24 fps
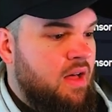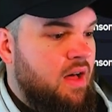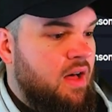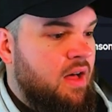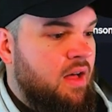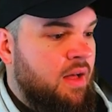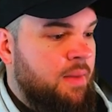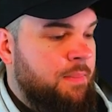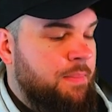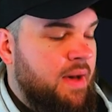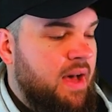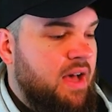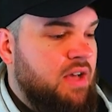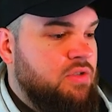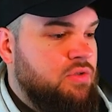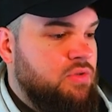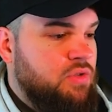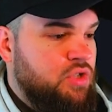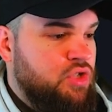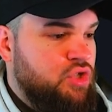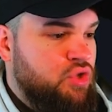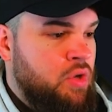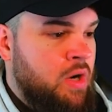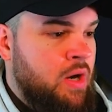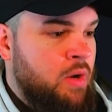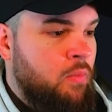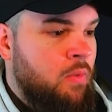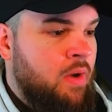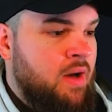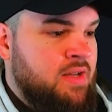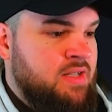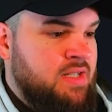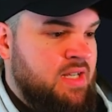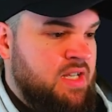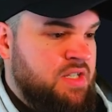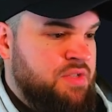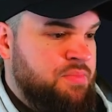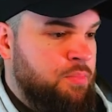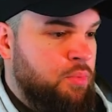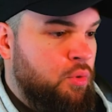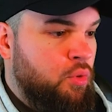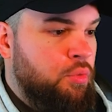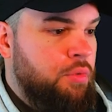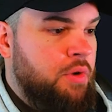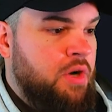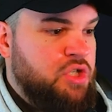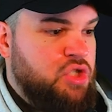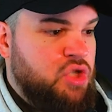Uh, pass rush trait wise has
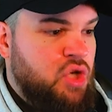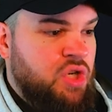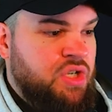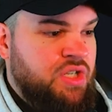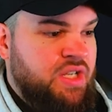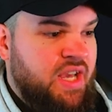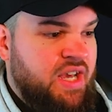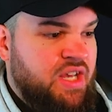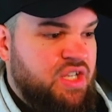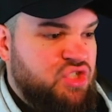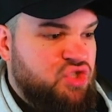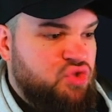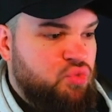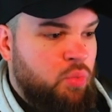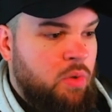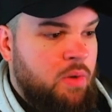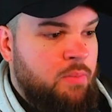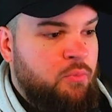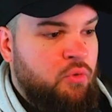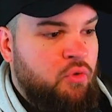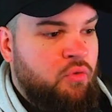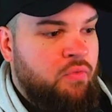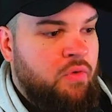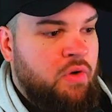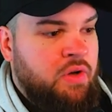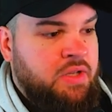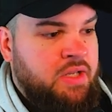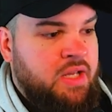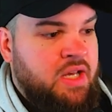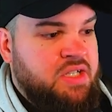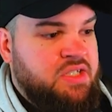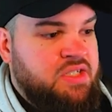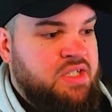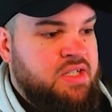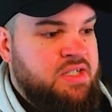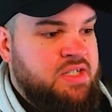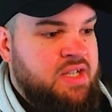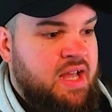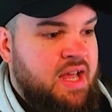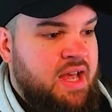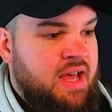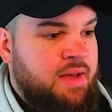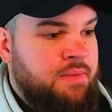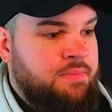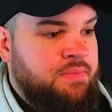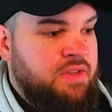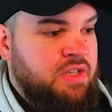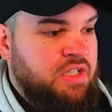bull rush on yes, swim move on yes, does not
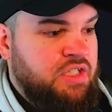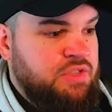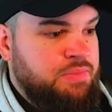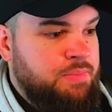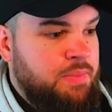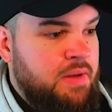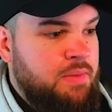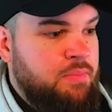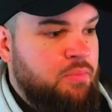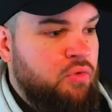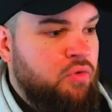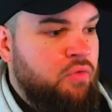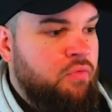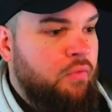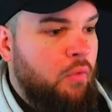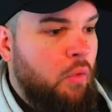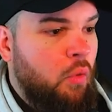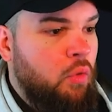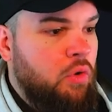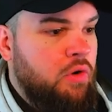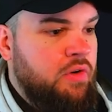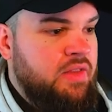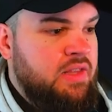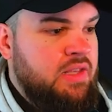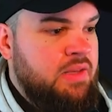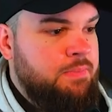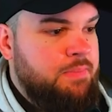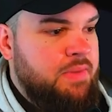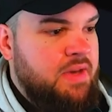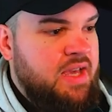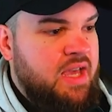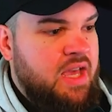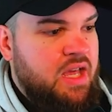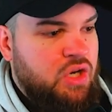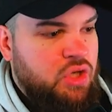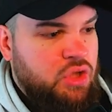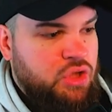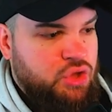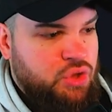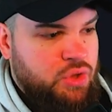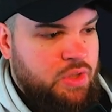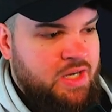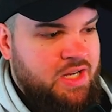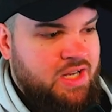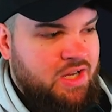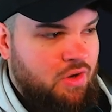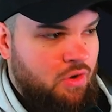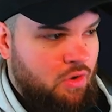have the spin move or the big hitter
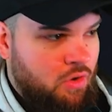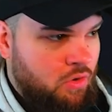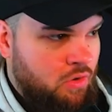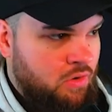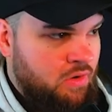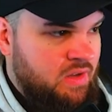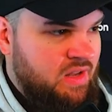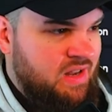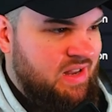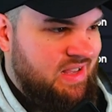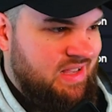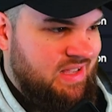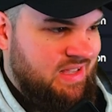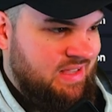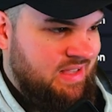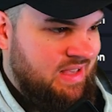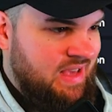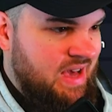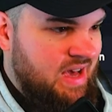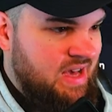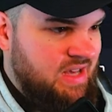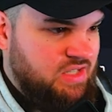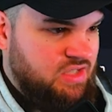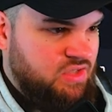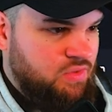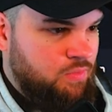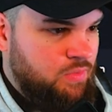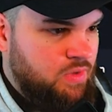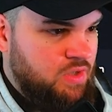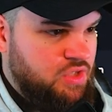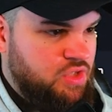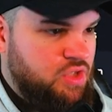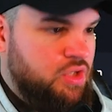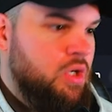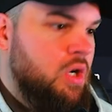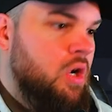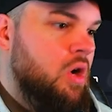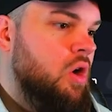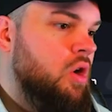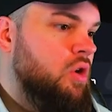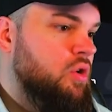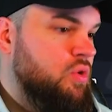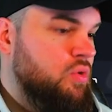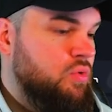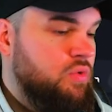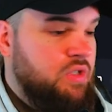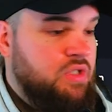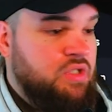trait on yes, which
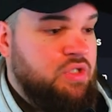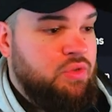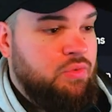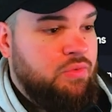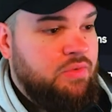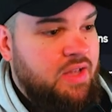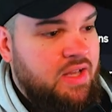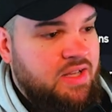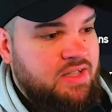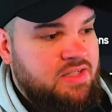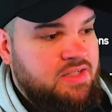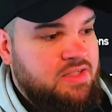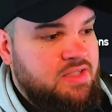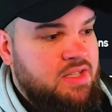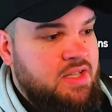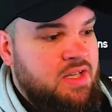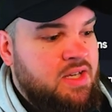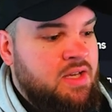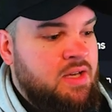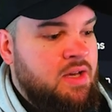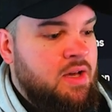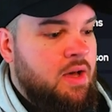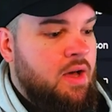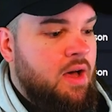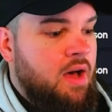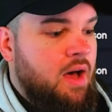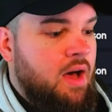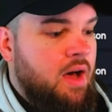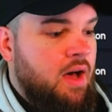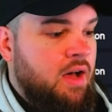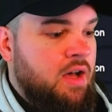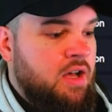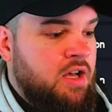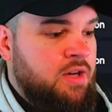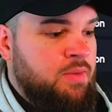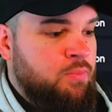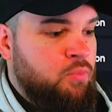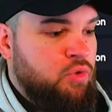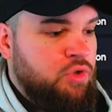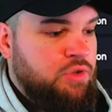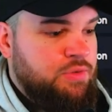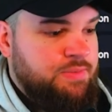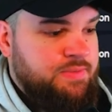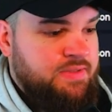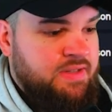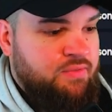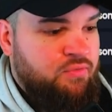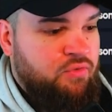two things you would like to see. Uh, more
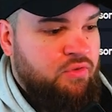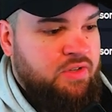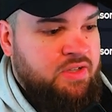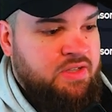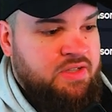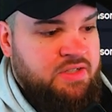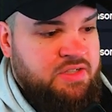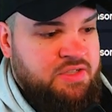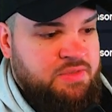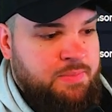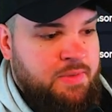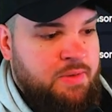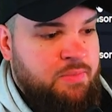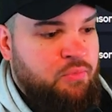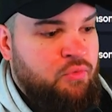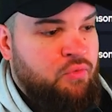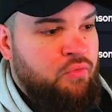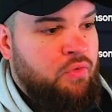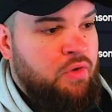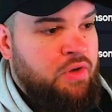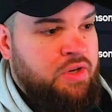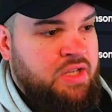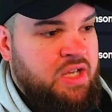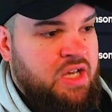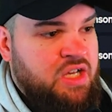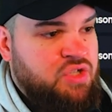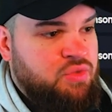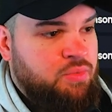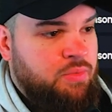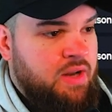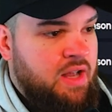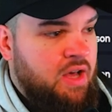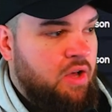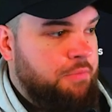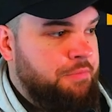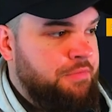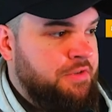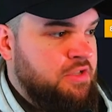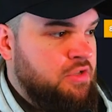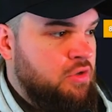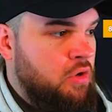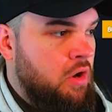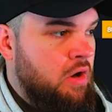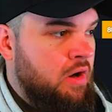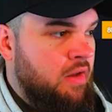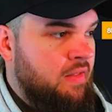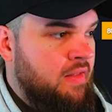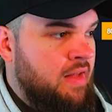specifically, the spin move on yes would help this
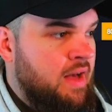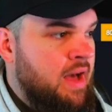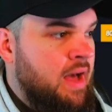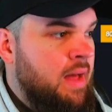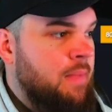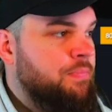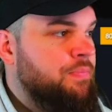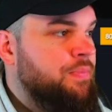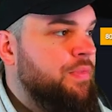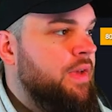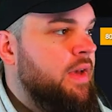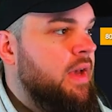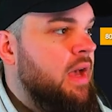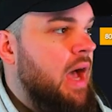card a lot.